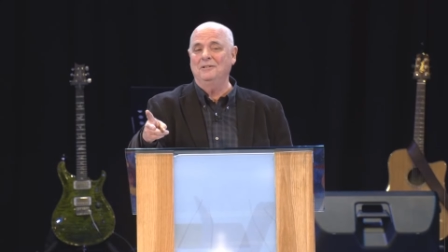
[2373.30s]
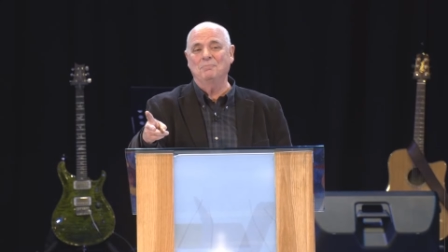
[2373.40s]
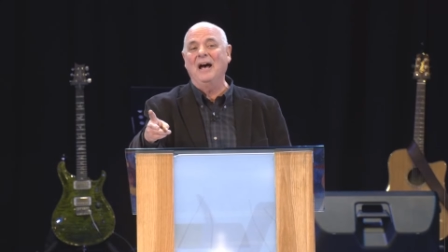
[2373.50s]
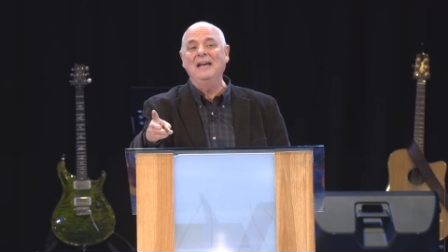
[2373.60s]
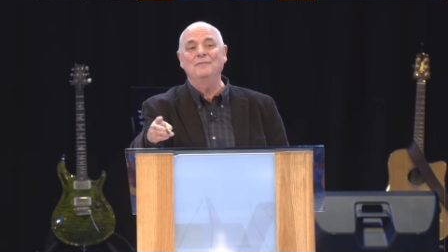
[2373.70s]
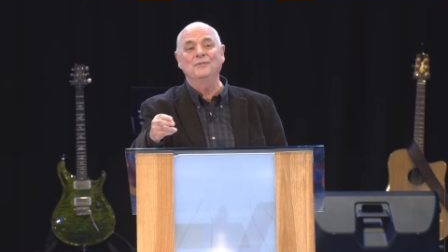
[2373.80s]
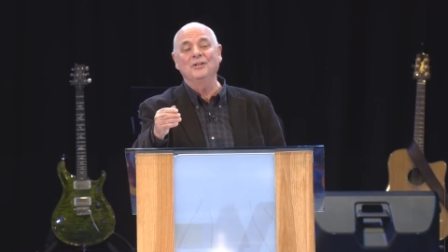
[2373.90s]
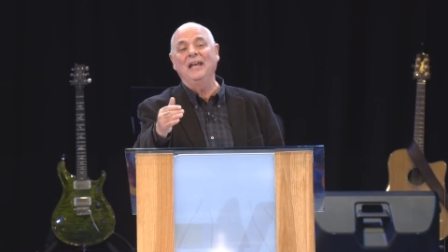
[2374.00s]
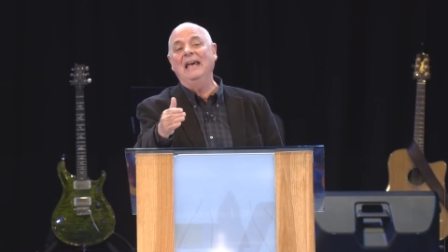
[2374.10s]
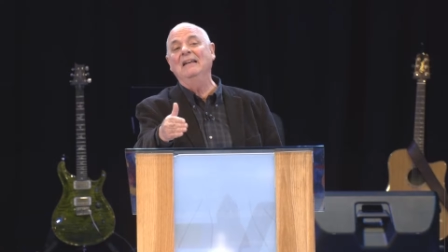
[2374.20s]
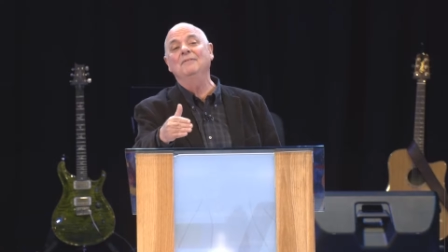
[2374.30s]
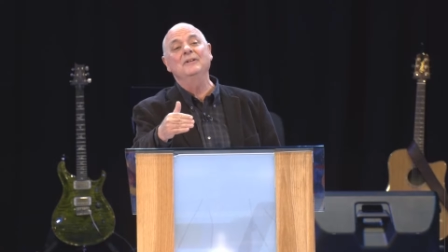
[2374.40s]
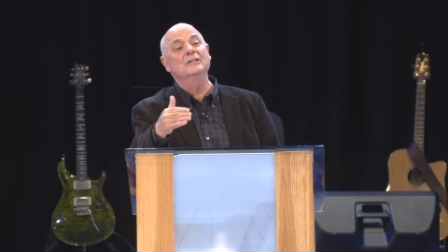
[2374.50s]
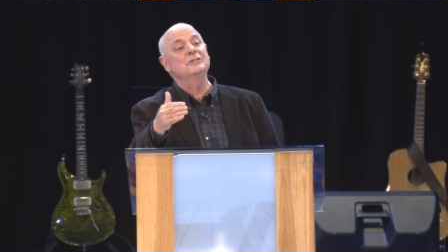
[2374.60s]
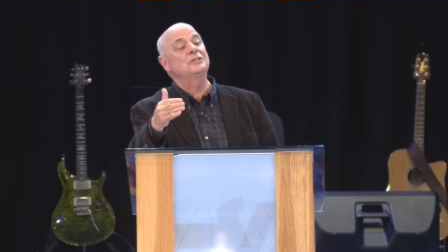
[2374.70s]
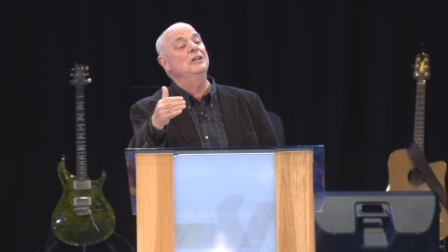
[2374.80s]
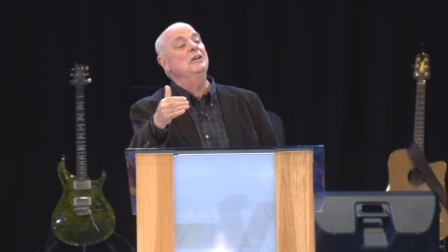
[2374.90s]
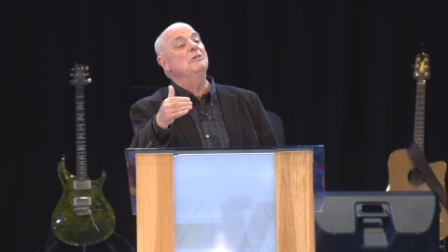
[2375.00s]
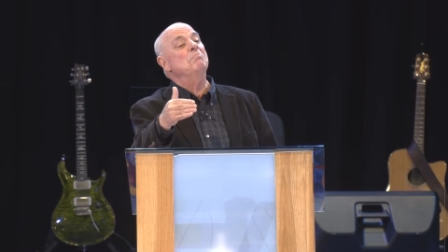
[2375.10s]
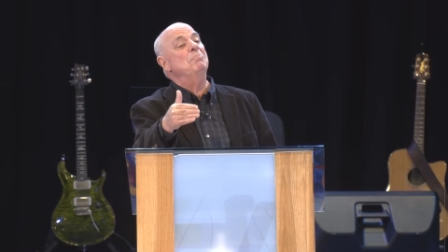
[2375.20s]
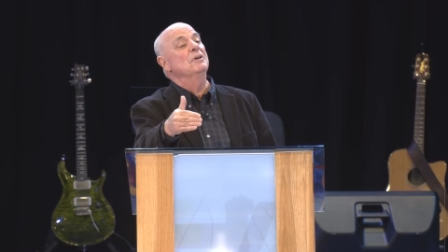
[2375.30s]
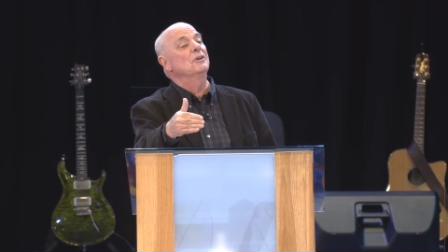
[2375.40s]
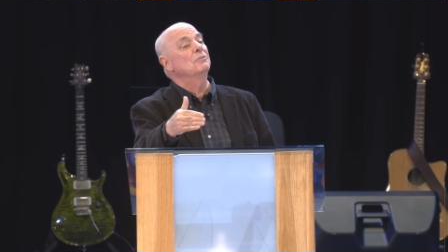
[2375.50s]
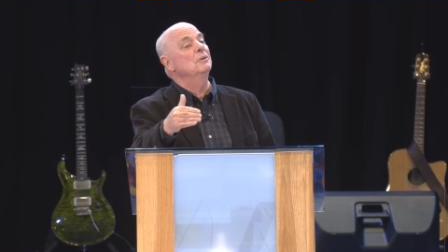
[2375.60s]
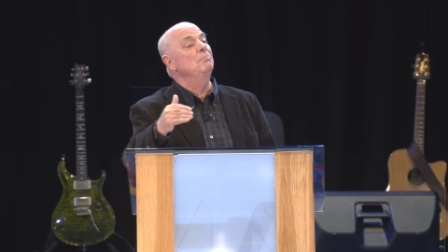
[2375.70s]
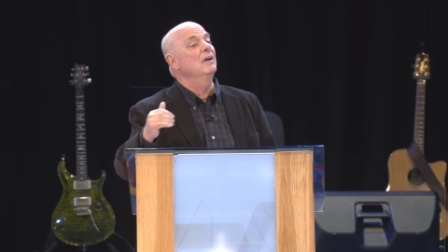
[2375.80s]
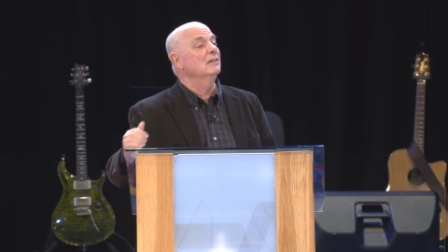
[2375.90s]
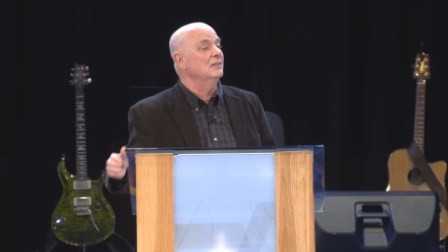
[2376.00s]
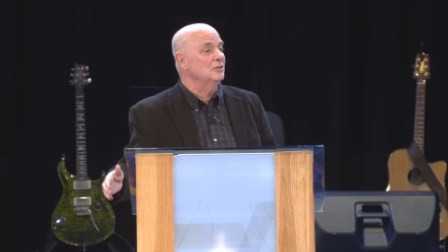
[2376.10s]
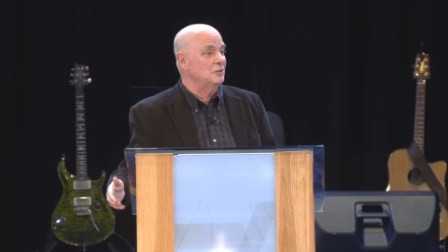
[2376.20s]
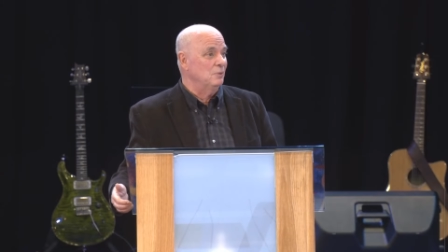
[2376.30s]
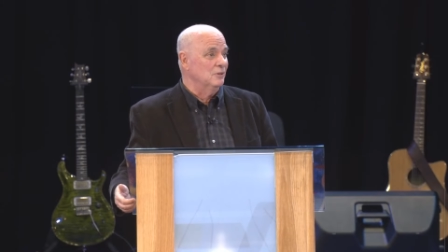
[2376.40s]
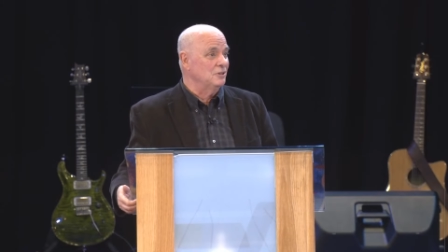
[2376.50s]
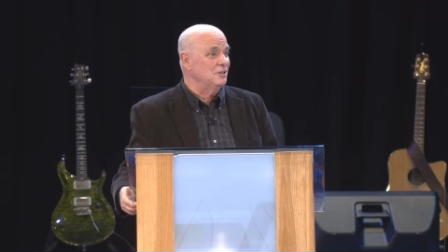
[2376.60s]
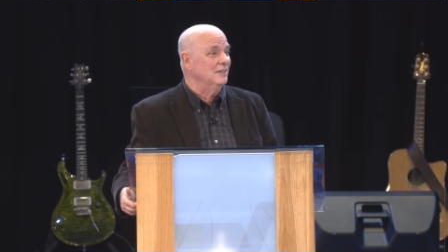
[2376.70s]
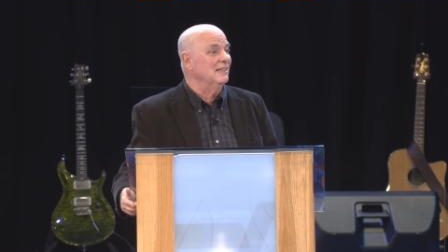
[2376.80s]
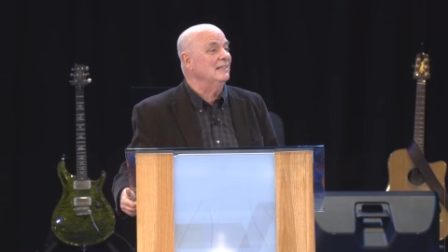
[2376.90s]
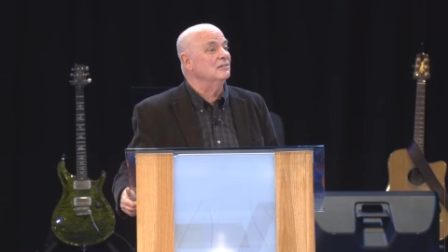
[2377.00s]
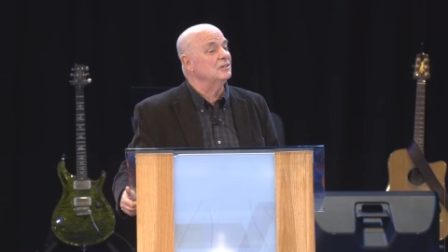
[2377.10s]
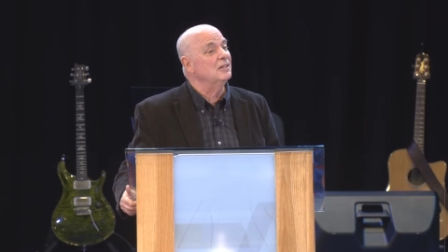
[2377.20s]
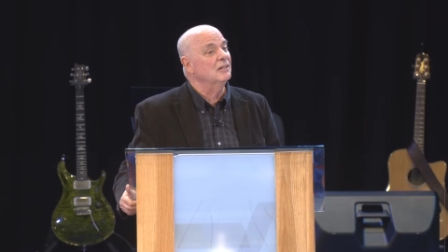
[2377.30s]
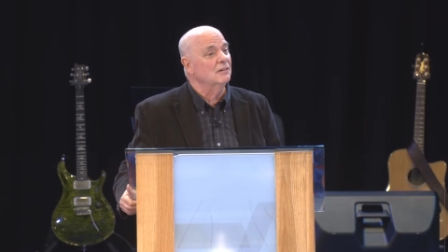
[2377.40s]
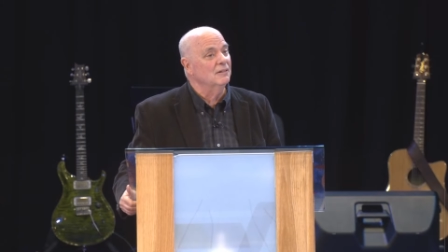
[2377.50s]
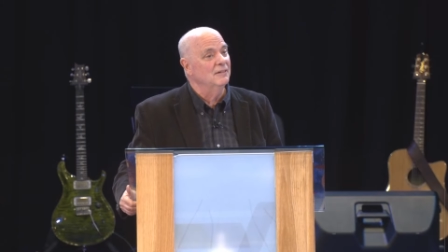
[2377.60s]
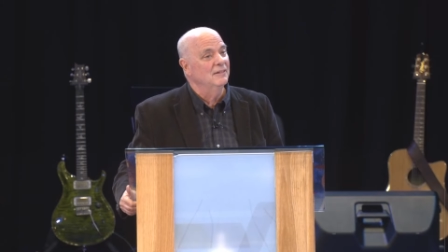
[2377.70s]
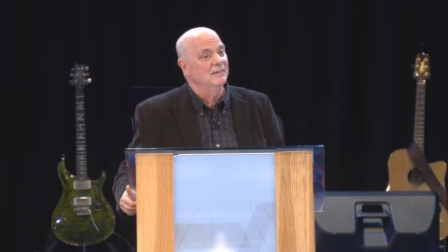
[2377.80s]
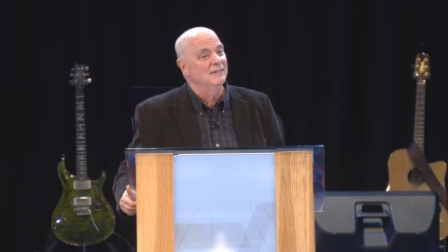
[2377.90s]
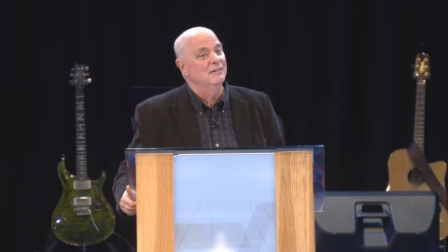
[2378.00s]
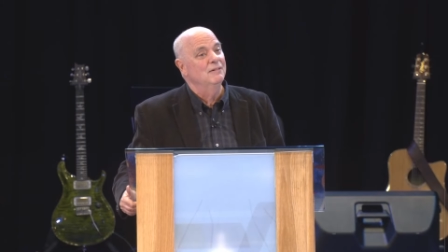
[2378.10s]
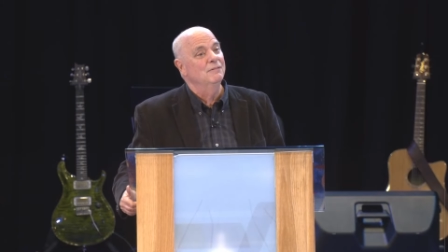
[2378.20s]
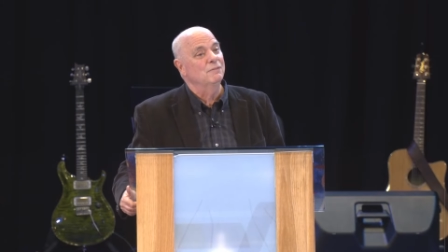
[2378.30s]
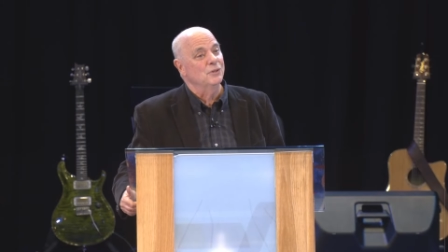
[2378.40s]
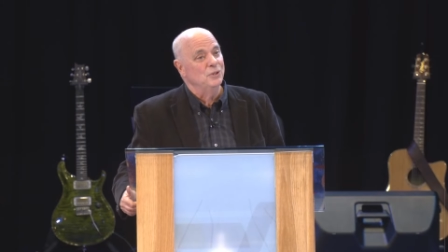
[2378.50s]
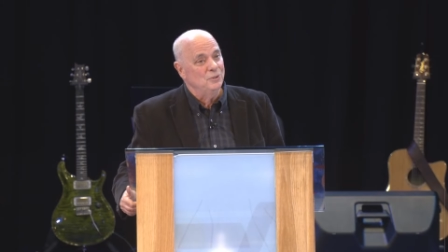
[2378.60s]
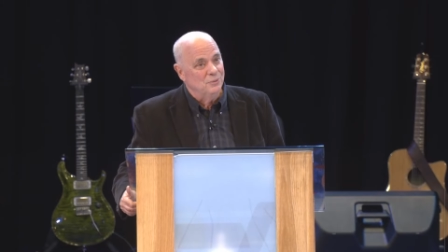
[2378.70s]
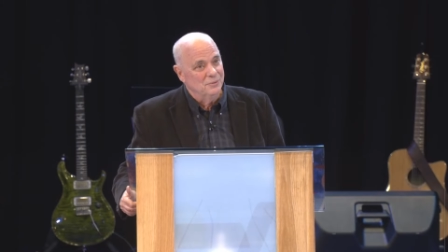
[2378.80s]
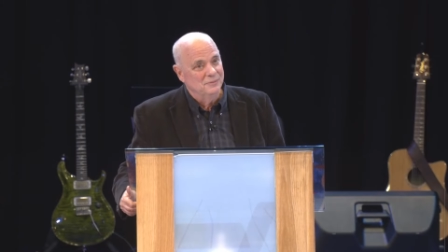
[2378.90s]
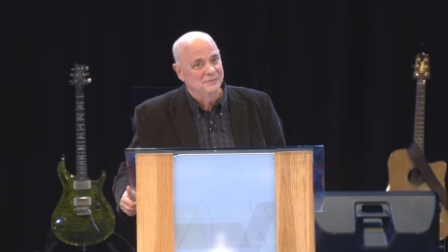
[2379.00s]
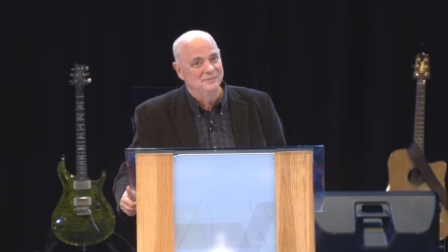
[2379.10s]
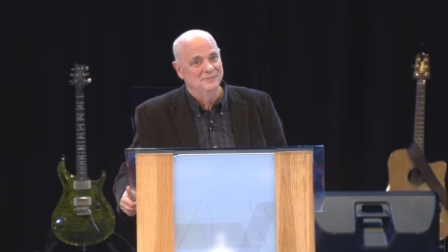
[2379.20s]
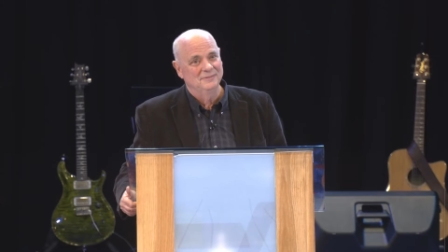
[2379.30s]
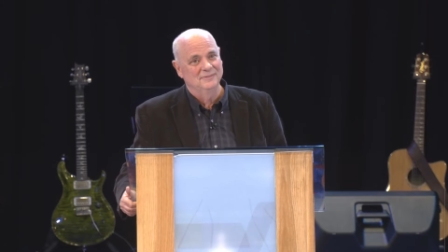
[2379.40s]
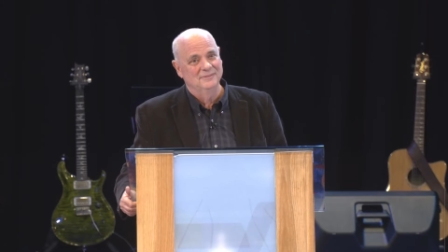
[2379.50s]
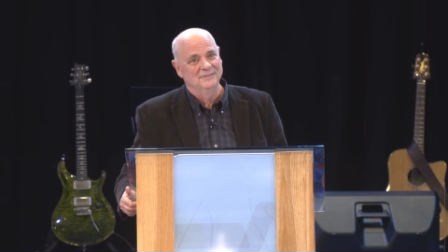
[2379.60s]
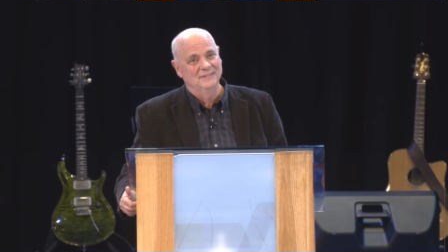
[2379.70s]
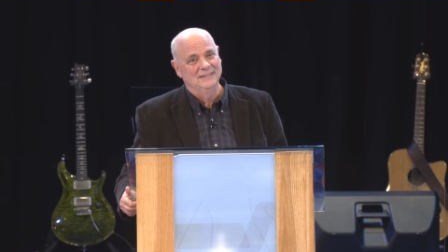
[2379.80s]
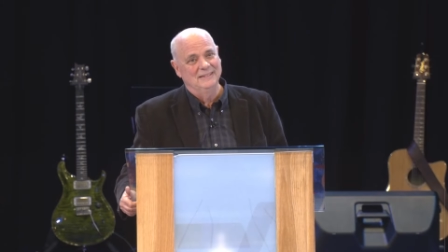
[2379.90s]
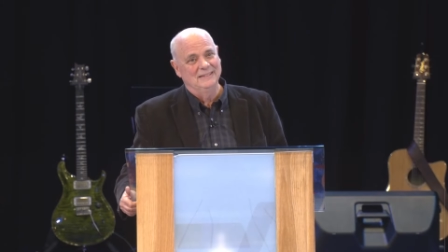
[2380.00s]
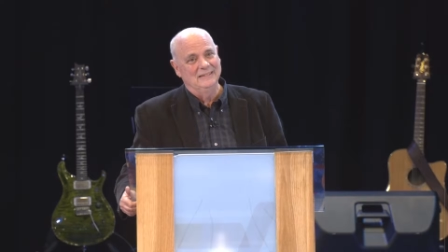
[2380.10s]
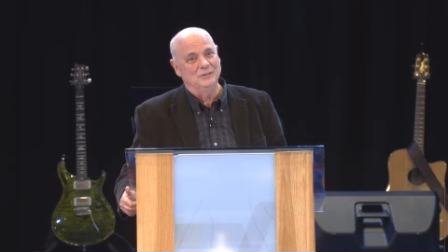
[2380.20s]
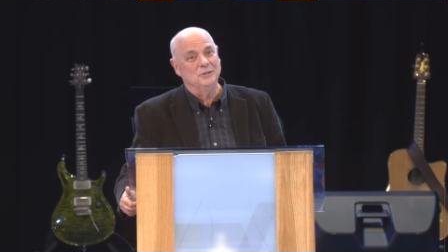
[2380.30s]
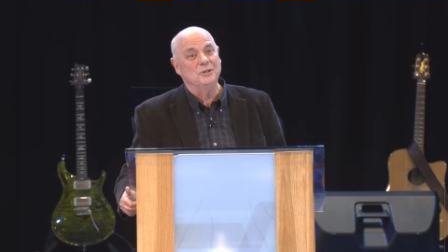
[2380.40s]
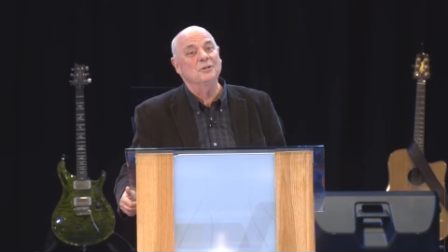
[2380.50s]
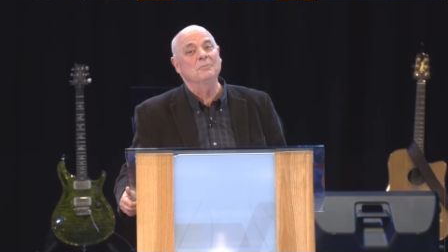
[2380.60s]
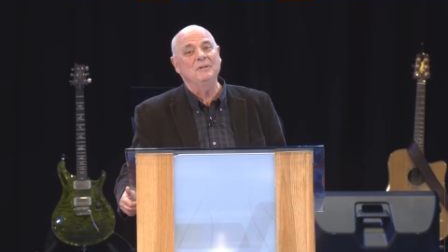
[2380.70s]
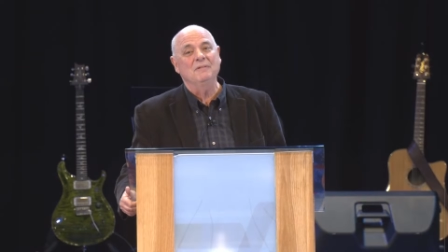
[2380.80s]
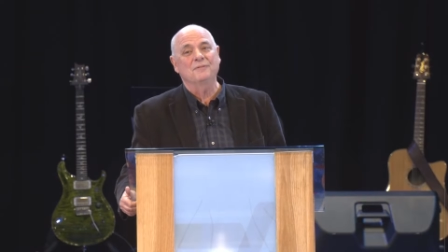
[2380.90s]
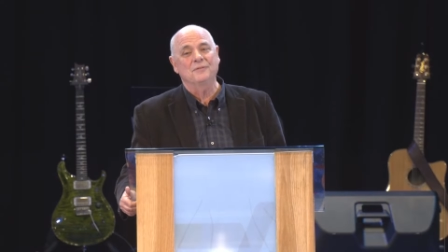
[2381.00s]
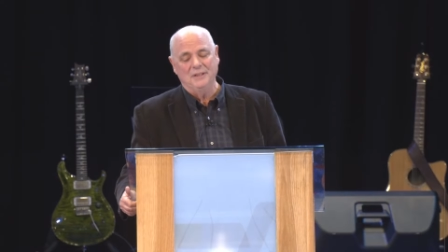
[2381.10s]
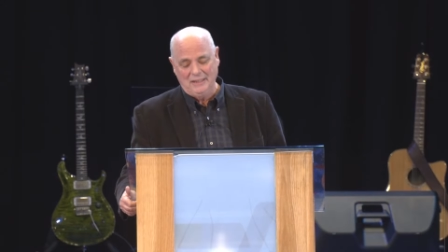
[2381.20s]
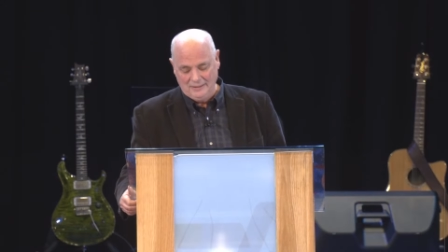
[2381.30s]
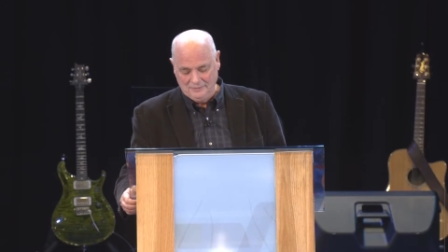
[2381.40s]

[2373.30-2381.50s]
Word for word: prideful, envious, bitter, rebellious person. He's here for you so that you can be free